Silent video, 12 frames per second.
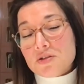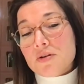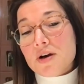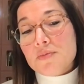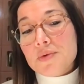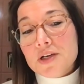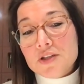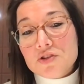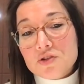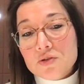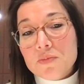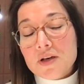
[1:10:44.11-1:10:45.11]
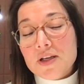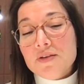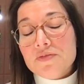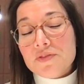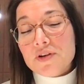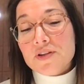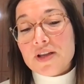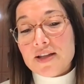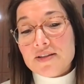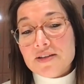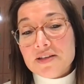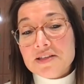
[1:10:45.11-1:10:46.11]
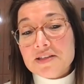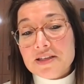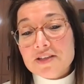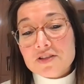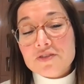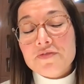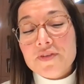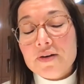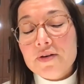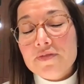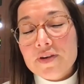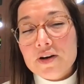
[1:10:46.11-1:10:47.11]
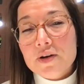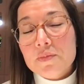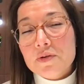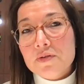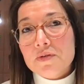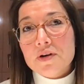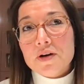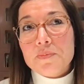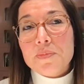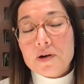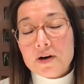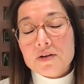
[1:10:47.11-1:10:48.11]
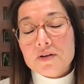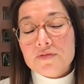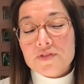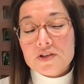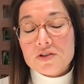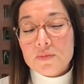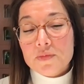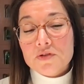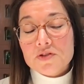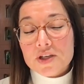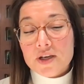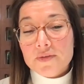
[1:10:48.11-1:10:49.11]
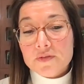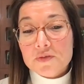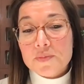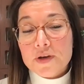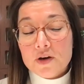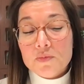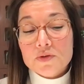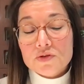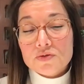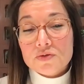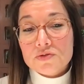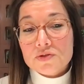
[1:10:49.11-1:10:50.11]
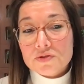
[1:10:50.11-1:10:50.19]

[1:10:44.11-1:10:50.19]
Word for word: So I really do believe uh, that it, it's a very valuable uh, part of this community to be open source.